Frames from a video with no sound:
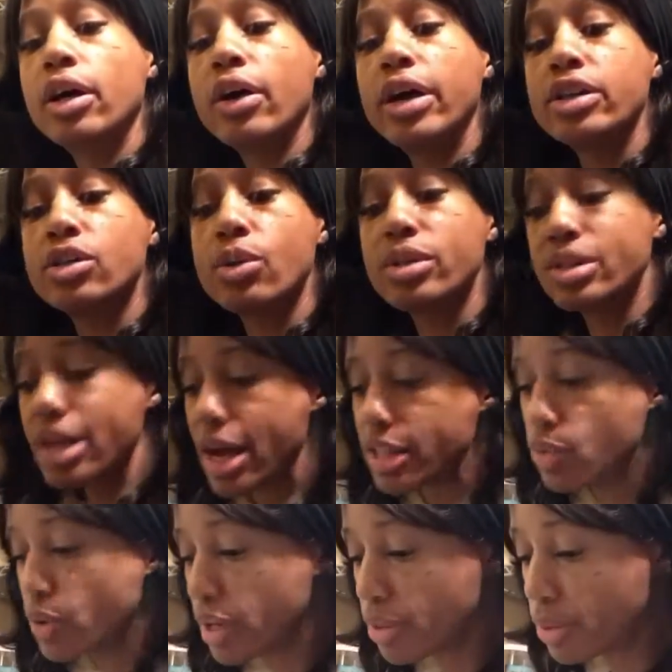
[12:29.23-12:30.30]
All right, so it's
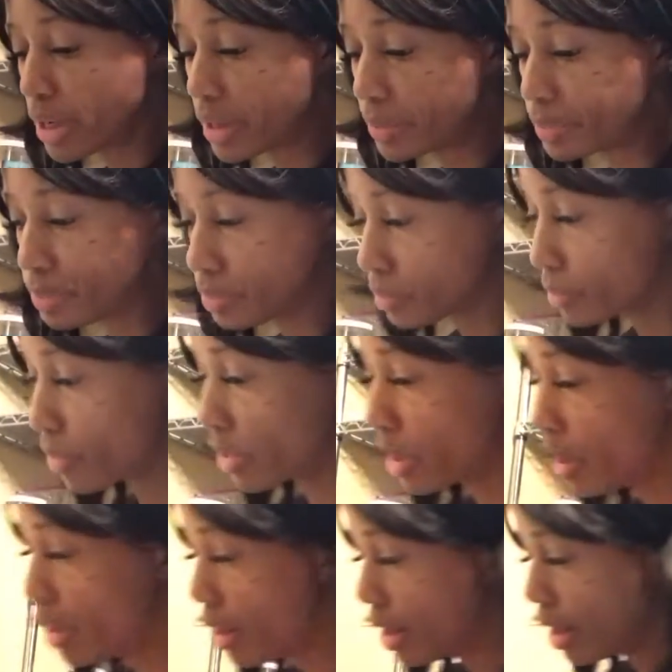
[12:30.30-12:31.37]
9:23.
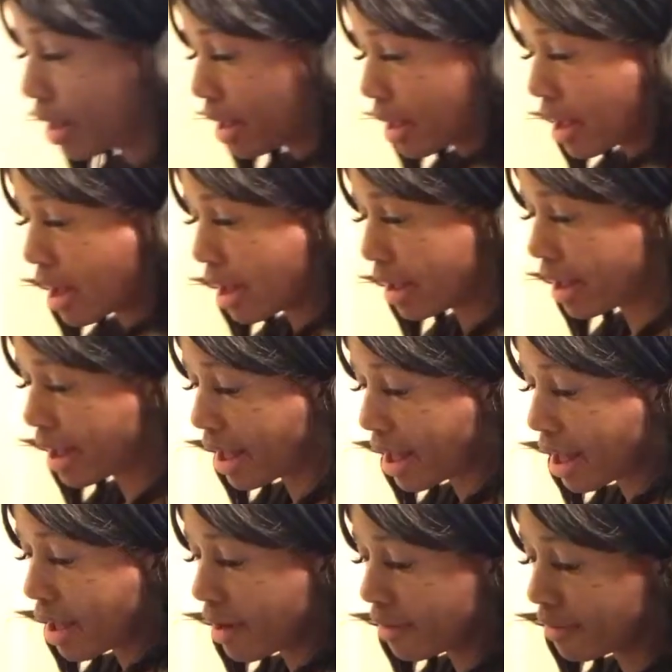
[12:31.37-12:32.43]
I
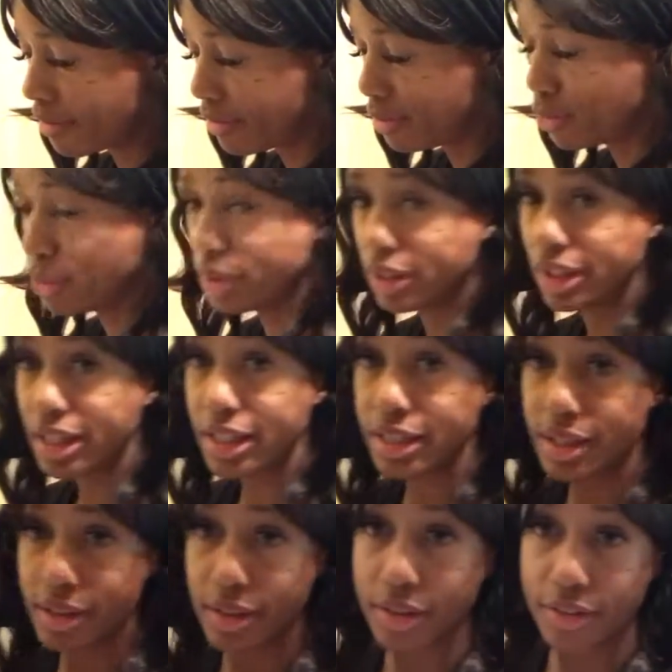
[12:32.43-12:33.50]
have
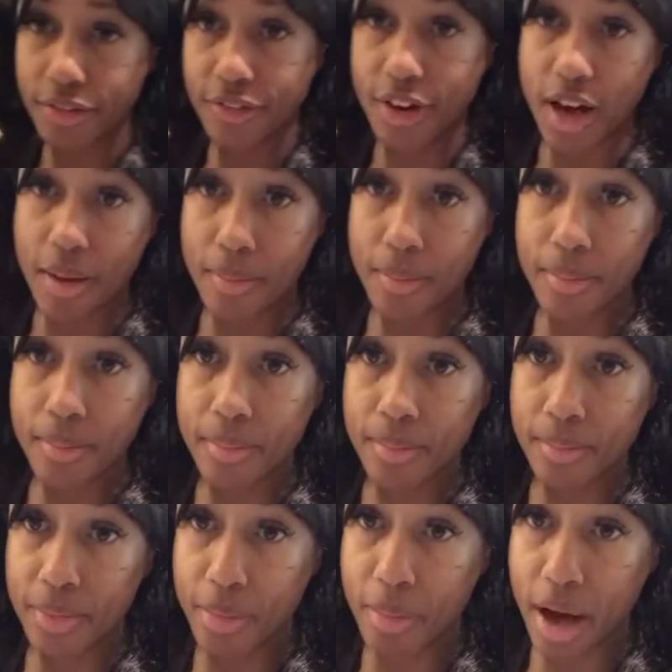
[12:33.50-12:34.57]
released it from
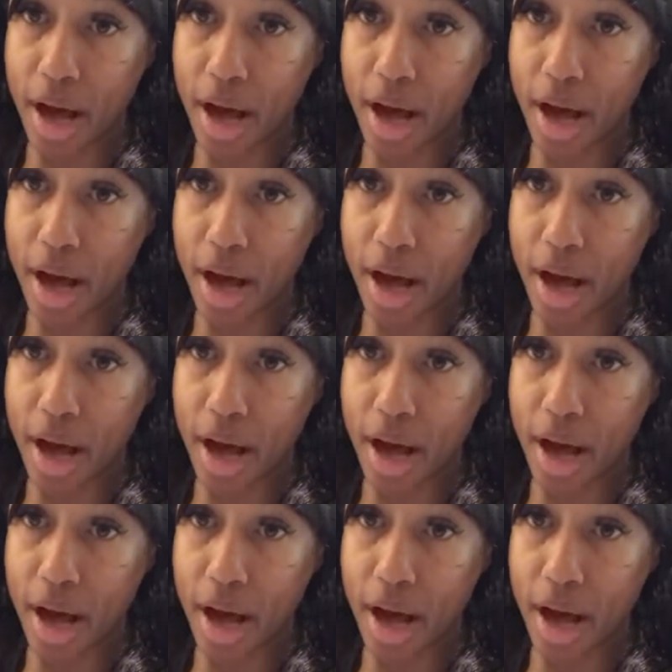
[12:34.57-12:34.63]
the